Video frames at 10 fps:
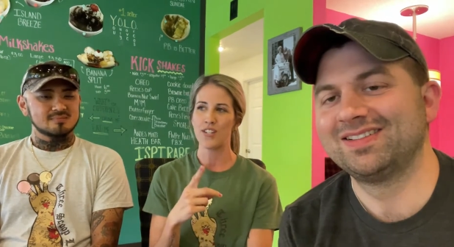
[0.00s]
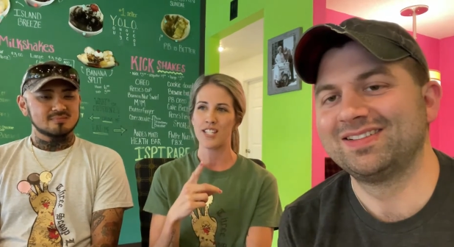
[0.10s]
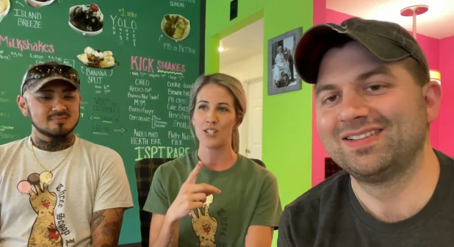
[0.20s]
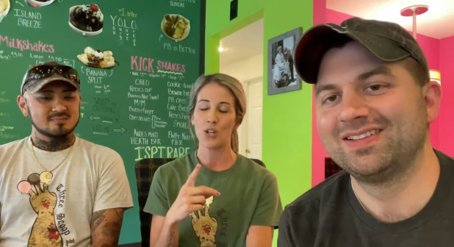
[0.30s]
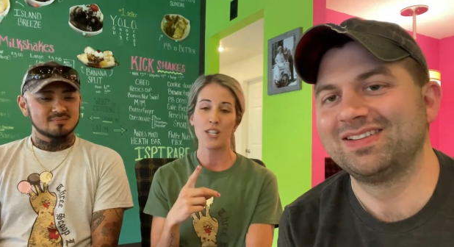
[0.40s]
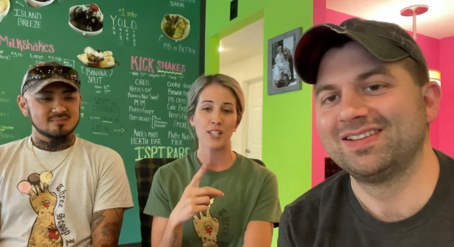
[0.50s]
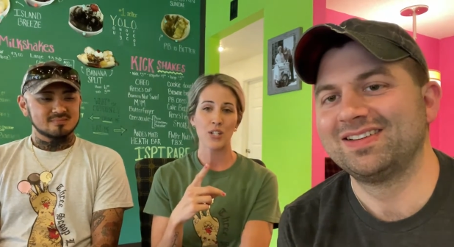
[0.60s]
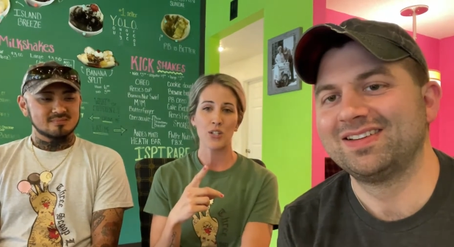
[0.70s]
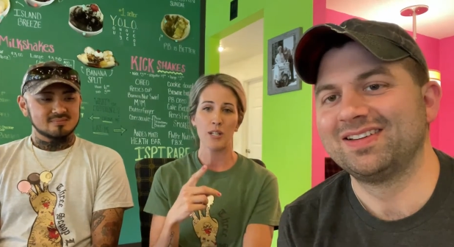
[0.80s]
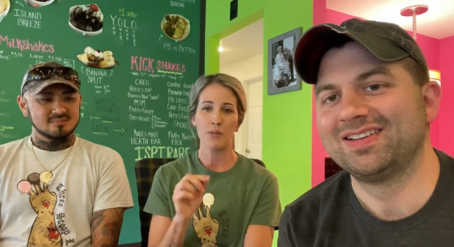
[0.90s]
Speaker 1: first is cookies
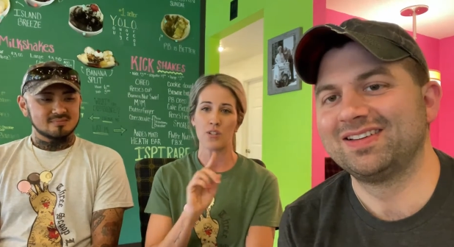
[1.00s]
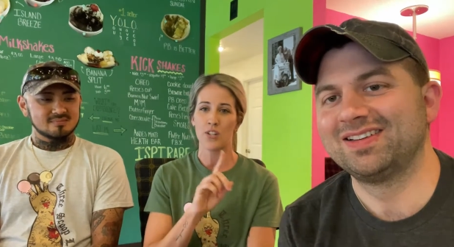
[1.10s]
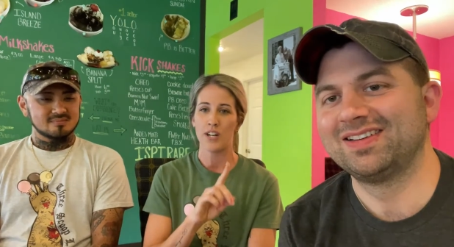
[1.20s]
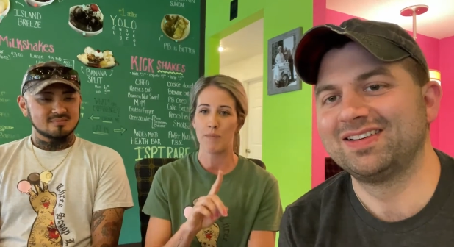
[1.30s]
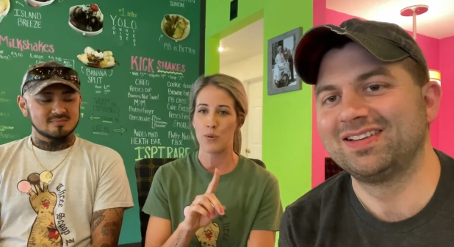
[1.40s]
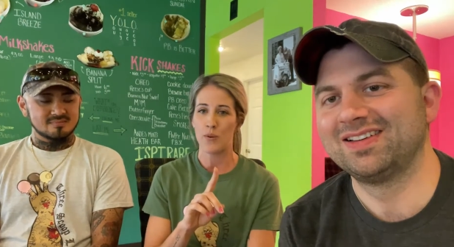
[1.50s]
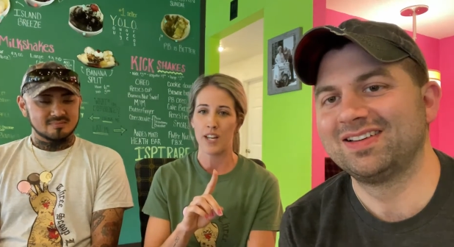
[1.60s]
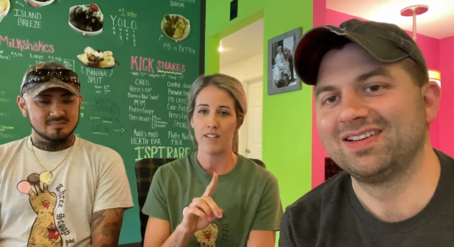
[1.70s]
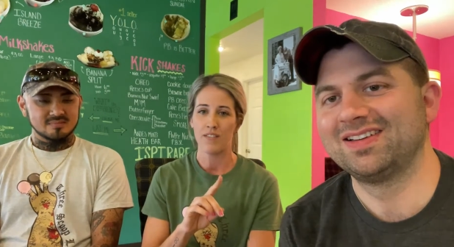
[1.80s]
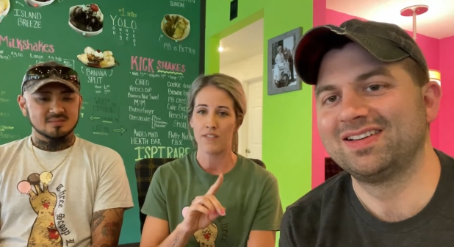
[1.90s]
and cream, which is our number
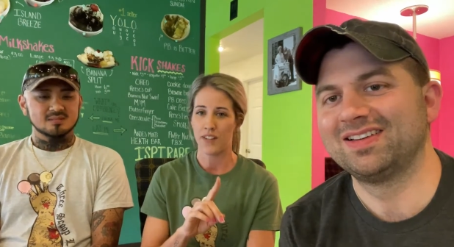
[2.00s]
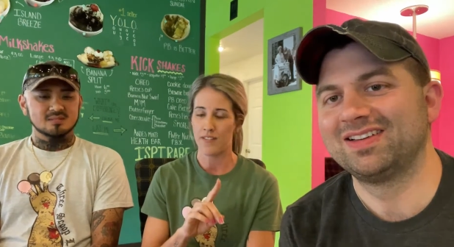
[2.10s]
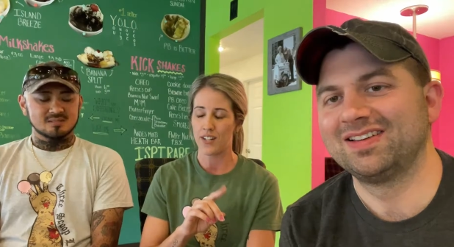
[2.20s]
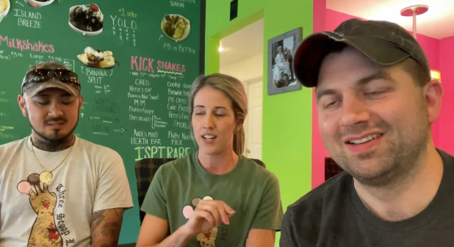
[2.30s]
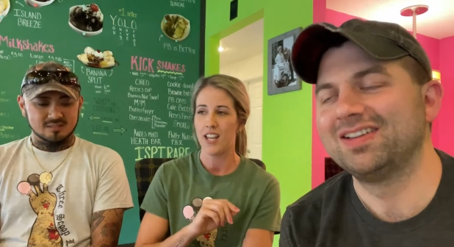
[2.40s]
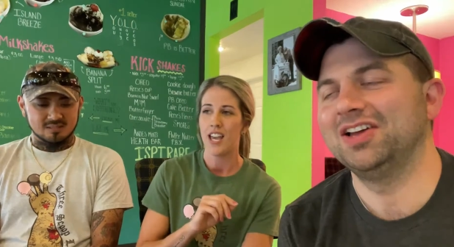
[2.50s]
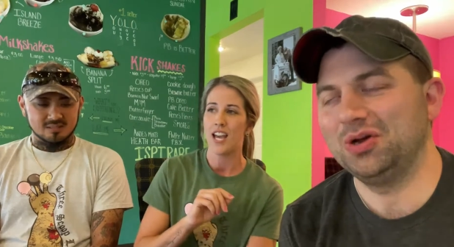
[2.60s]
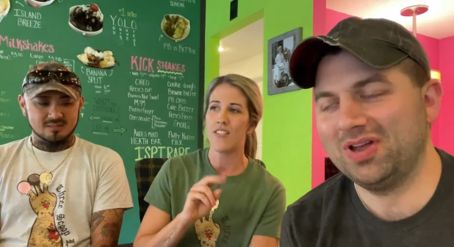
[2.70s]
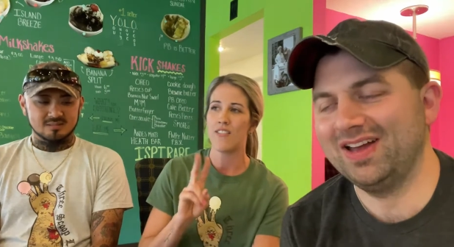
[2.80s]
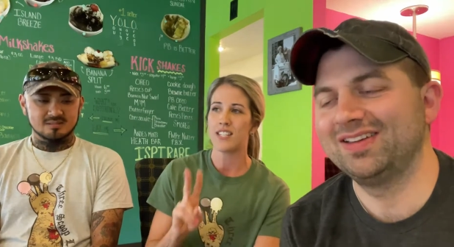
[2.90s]
one flavor,
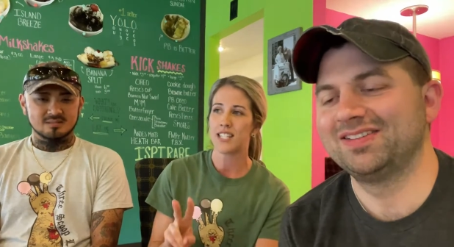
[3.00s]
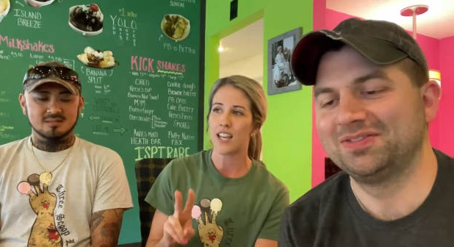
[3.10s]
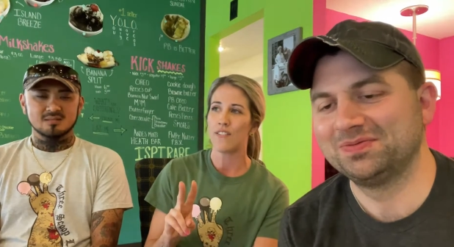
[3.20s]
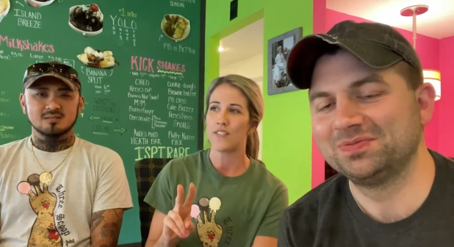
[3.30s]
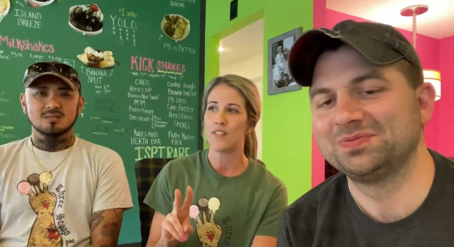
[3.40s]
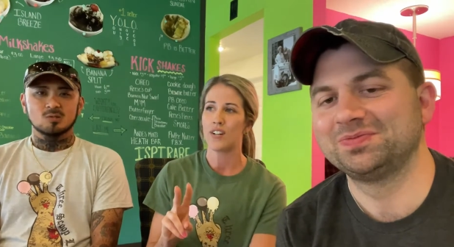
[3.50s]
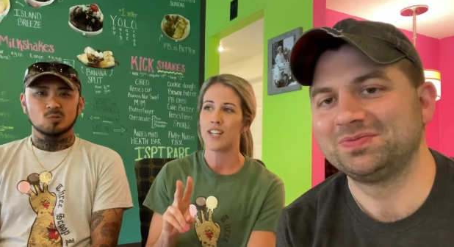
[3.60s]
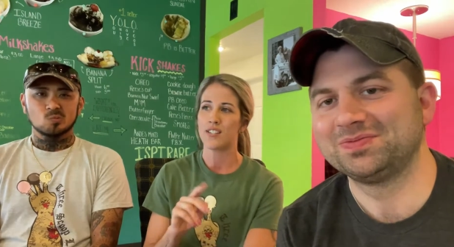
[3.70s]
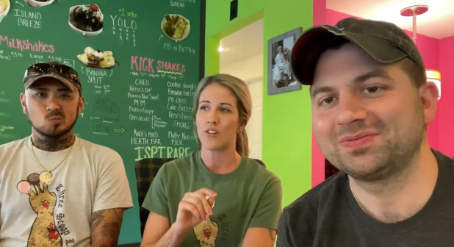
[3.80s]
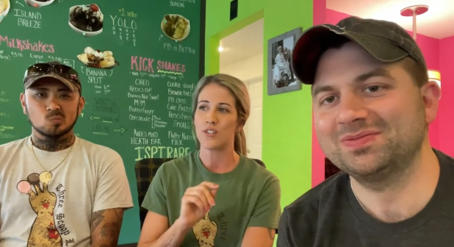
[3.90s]
okay. and then the second flavor
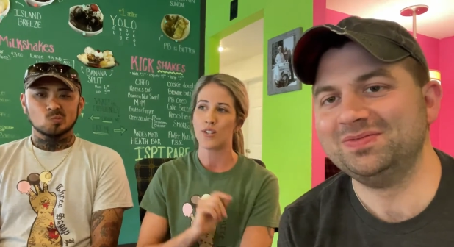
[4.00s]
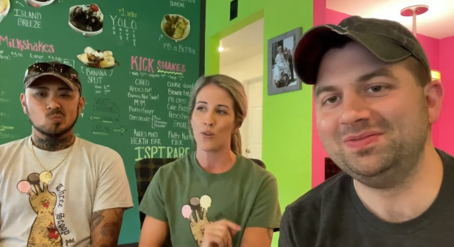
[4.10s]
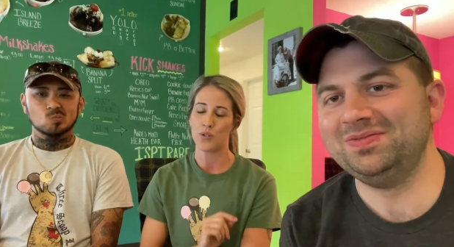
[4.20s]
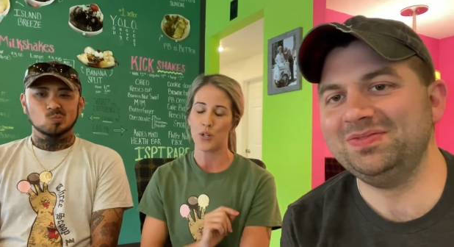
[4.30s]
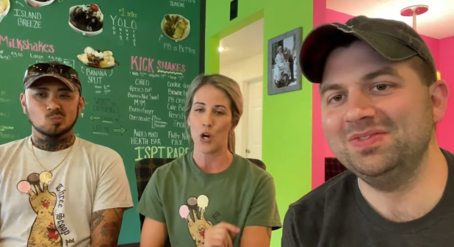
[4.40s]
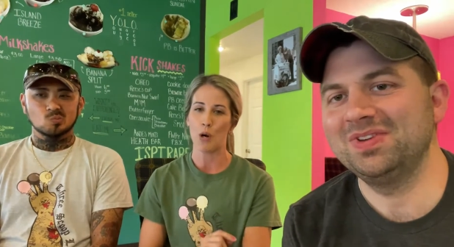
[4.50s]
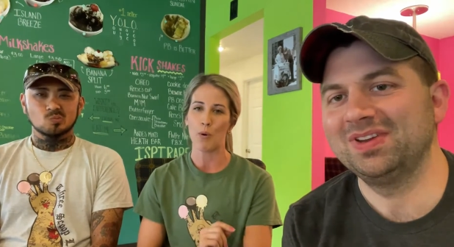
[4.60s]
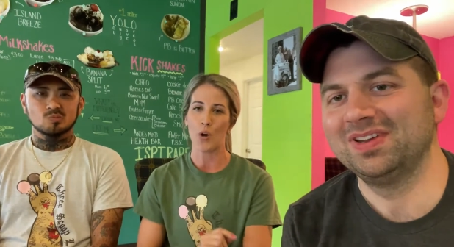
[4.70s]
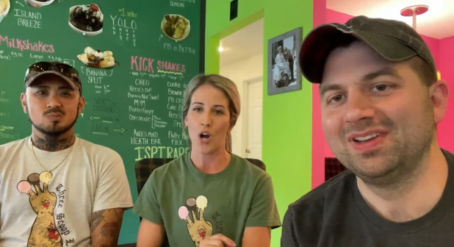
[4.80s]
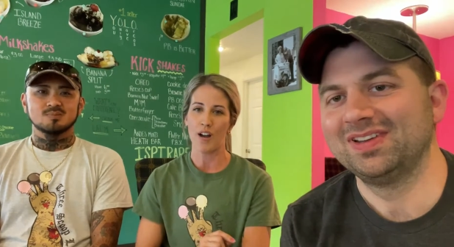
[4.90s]
is our salted
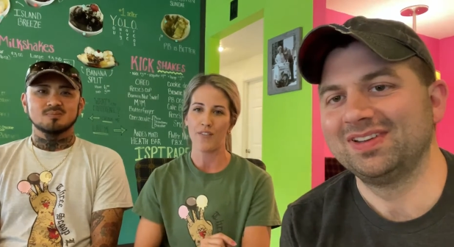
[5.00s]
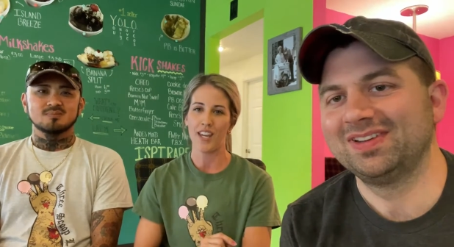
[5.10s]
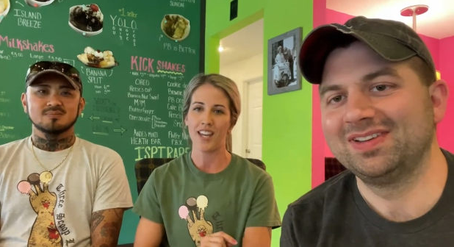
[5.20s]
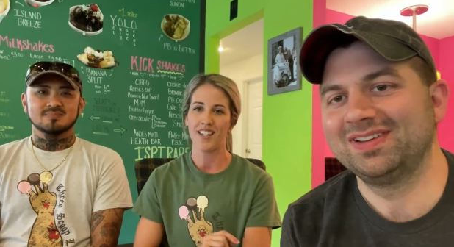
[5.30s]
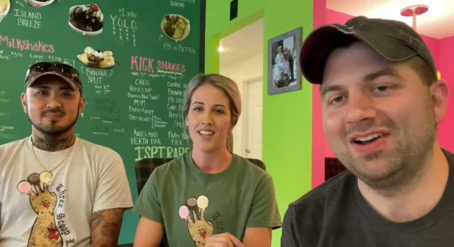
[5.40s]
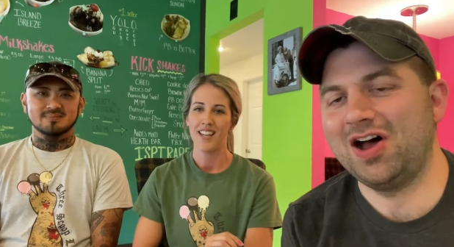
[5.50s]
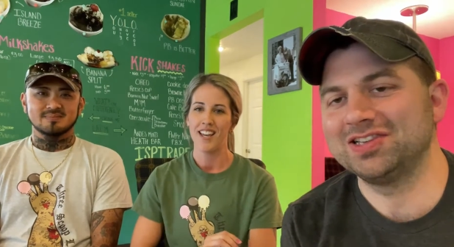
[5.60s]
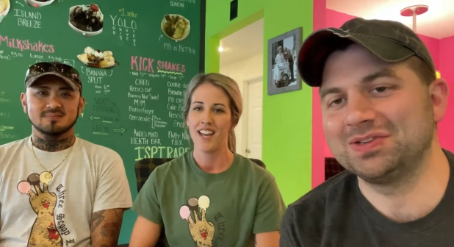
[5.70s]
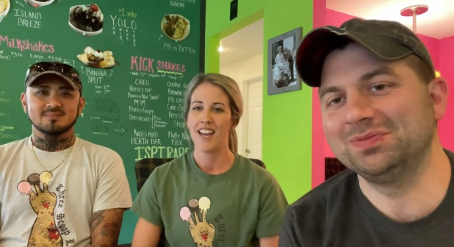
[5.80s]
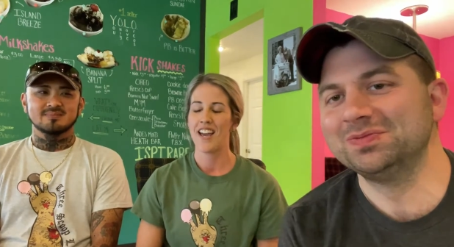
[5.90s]
caramel coffee.
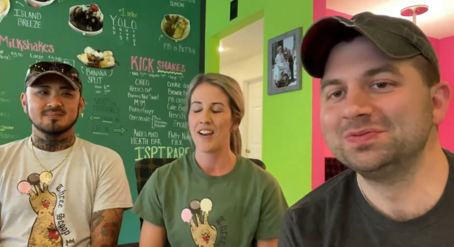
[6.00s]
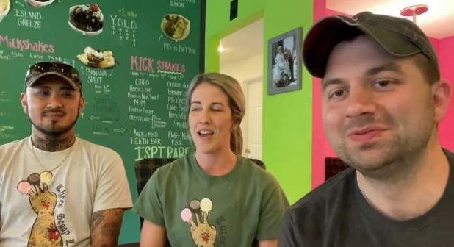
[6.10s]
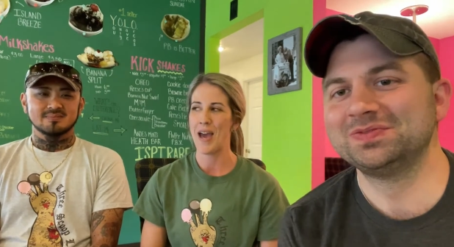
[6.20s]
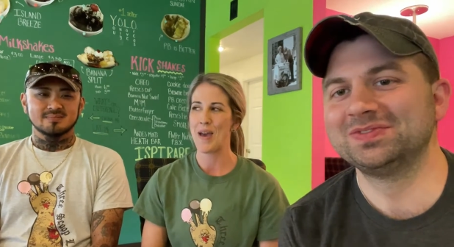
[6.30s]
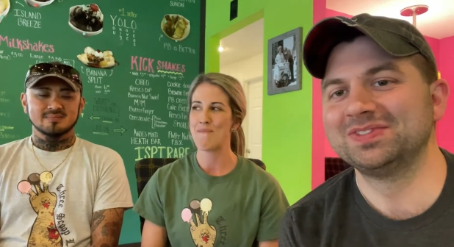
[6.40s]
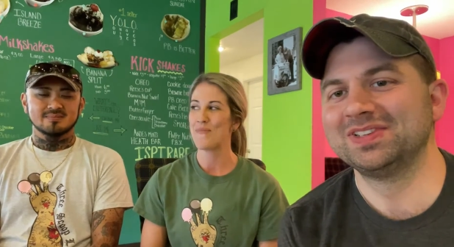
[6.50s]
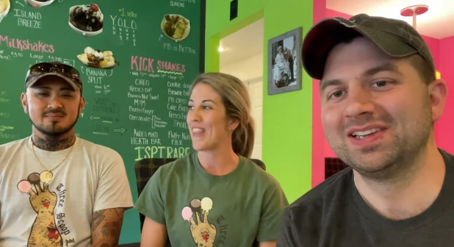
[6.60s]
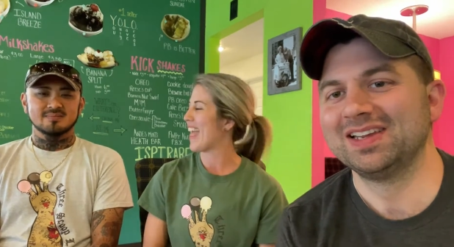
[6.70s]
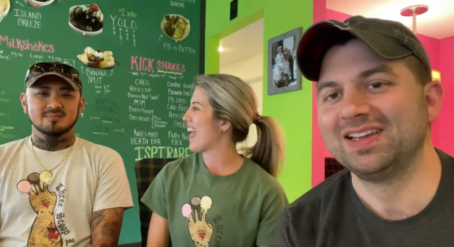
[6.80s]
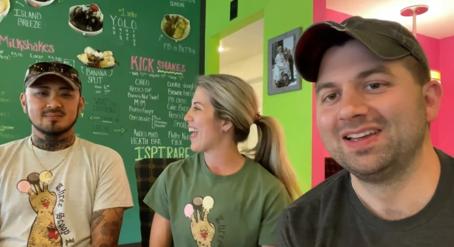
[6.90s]
Speaker 2: Awesome. Okay.
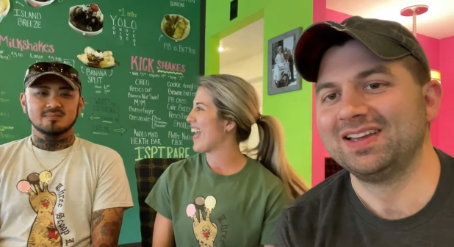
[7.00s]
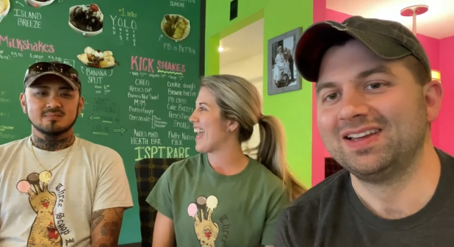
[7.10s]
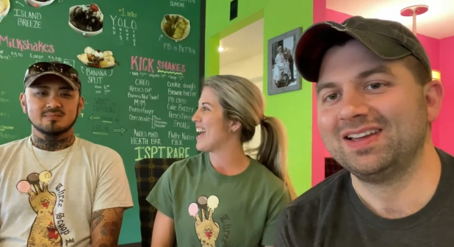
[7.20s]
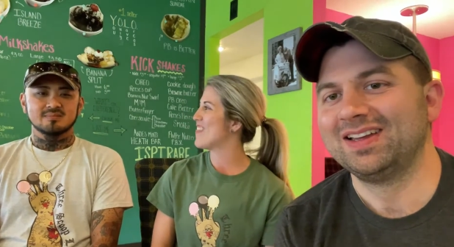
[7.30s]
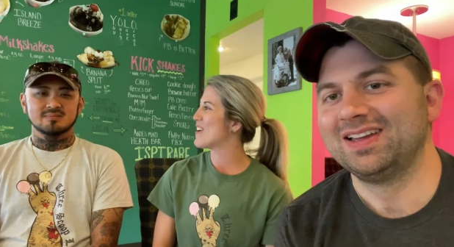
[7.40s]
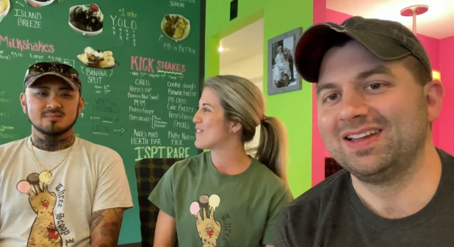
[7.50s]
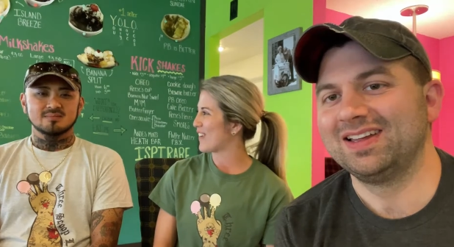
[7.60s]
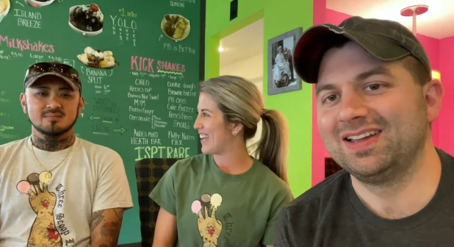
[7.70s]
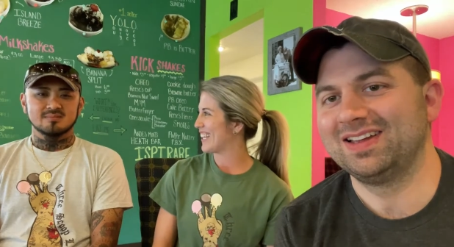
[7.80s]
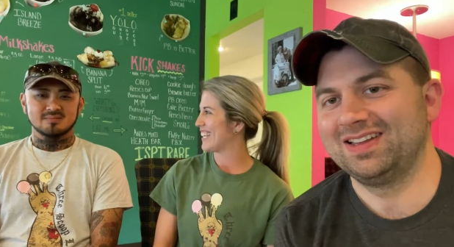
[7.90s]
Speaker 1: And then
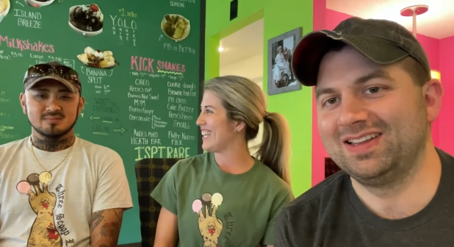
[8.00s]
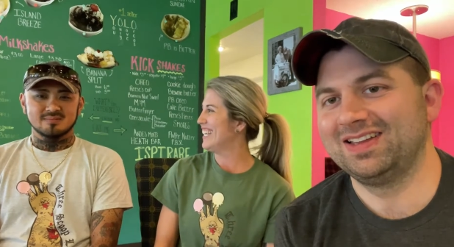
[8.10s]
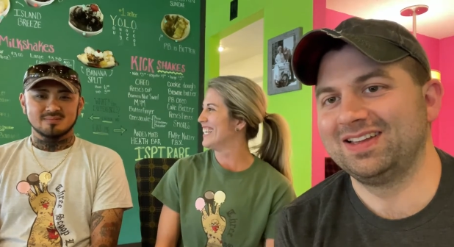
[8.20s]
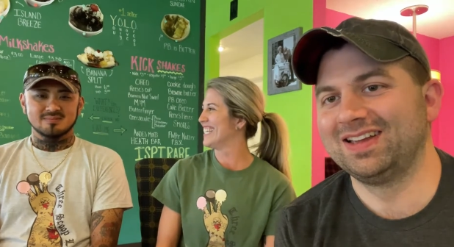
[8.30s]
finally,